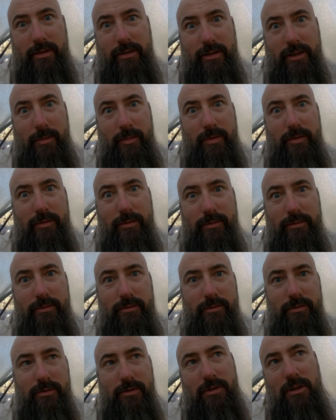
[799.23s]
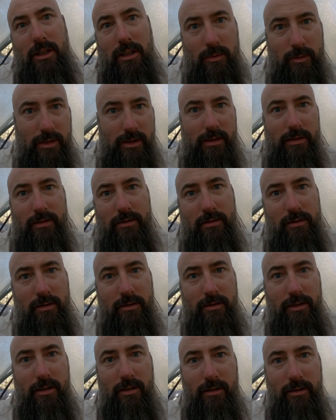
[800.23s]
coming clockwise on the
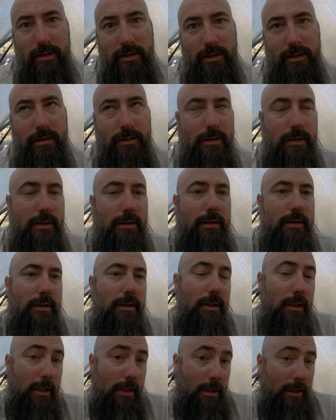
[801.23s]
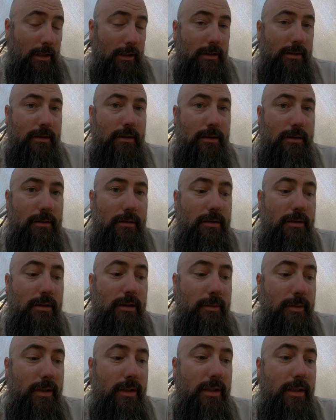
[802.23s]
TRT. So
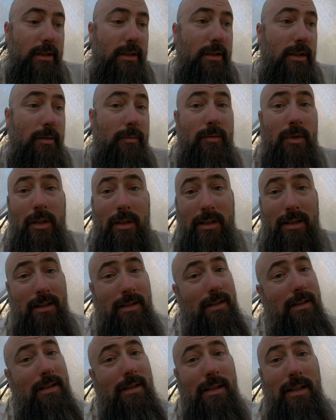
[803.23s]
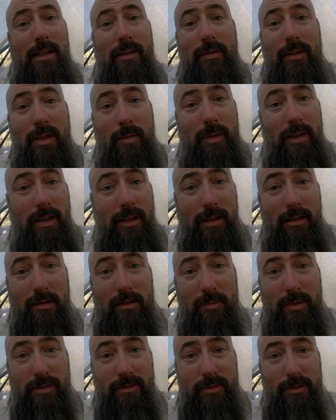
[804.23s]
anyway, I have not been eating all
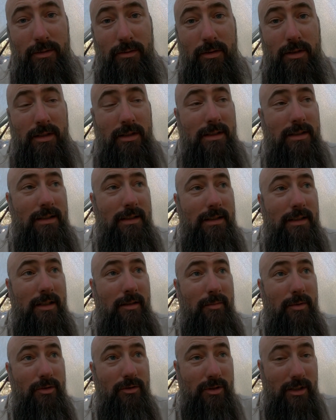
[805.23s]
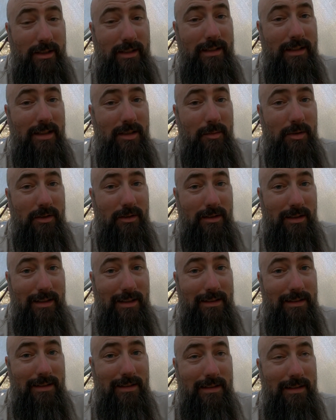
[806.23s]
my food. I've been trying to eat as much as I can
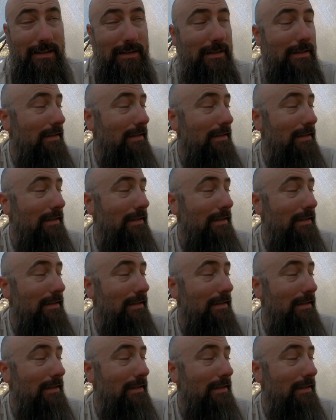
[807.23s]
today.